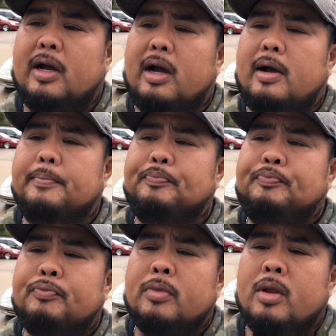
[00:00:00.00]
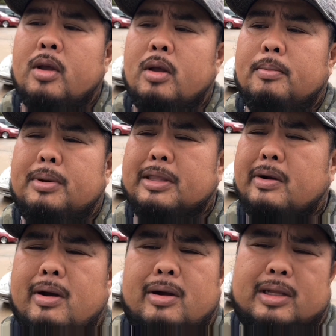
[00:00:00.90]
But
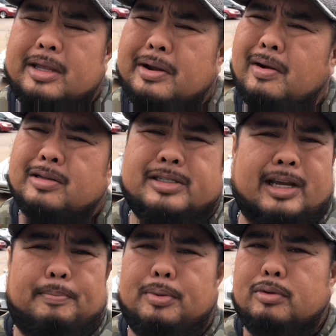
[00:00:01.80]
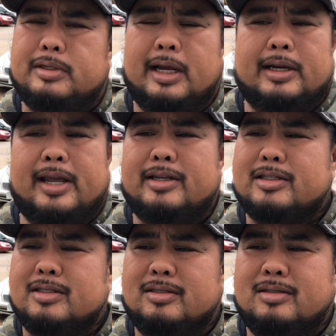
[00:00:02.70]
there are simple techniques.